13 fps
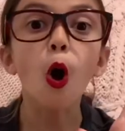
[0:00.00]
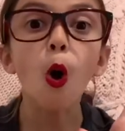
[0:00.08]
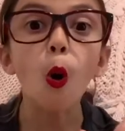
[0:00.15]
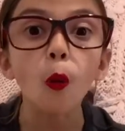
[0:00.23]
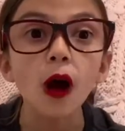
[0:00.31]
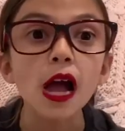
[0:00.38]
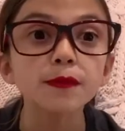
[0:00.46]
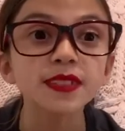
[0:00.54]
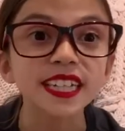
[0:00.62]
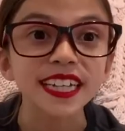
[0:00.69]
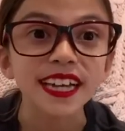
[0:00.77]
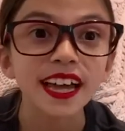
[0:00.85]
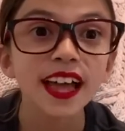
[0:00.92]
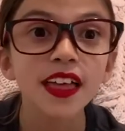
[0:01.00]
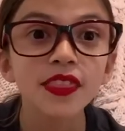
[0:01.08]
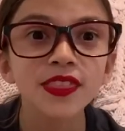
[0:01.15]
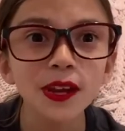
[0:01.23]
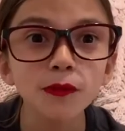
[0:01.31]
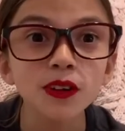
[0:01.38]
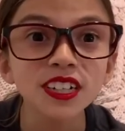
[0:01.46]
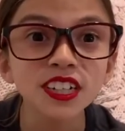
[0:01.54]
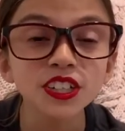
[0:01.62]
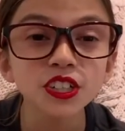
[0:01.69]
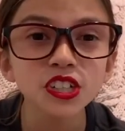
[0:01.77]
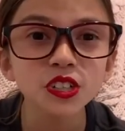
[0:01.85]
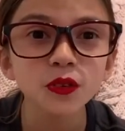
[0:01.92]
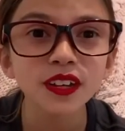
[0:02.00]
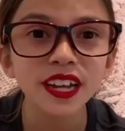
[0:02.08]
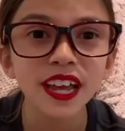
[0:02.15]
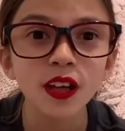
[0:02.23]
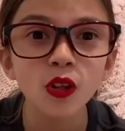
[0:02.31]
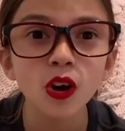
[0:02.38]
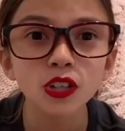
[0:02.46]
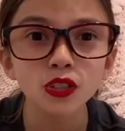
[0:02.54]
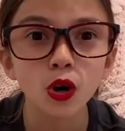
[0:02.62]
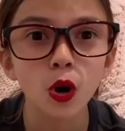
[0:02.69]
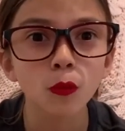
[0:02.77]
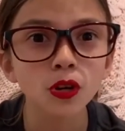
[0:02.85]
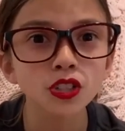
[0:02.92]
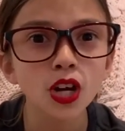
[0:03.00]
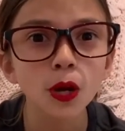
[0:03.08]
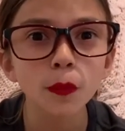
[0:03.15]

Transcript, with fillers: OMG! They wanted to do an Ilhan Omar doll,